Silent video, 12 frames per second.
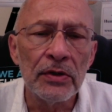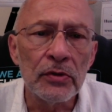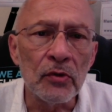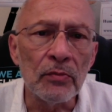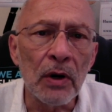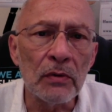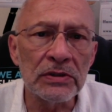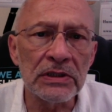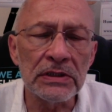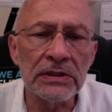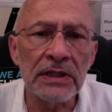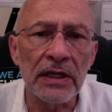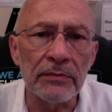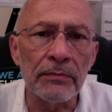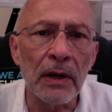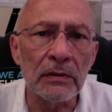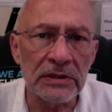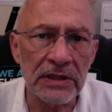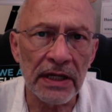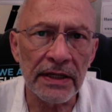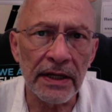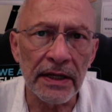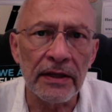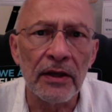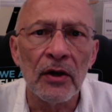to Moses at Mount Sinai.